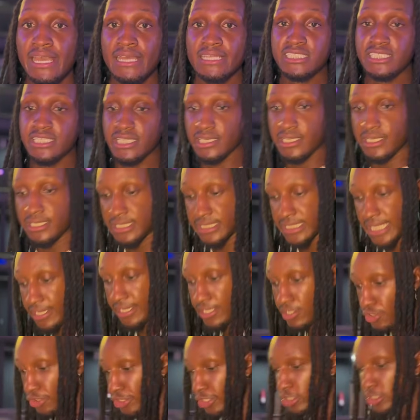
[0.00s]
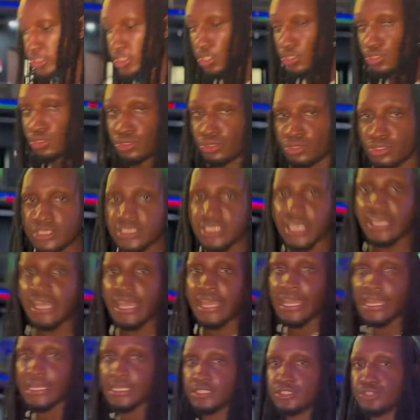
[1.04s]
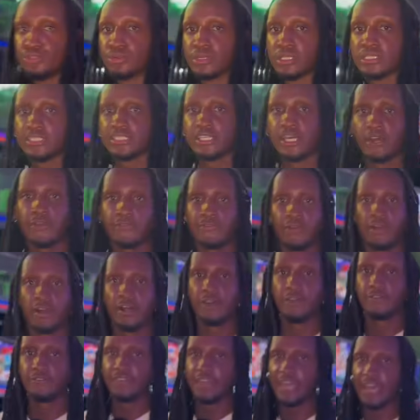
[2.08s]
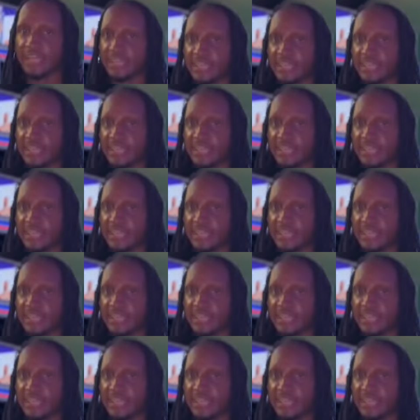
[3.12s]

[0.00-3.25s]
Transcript: to skating on your toes and doing stuff of that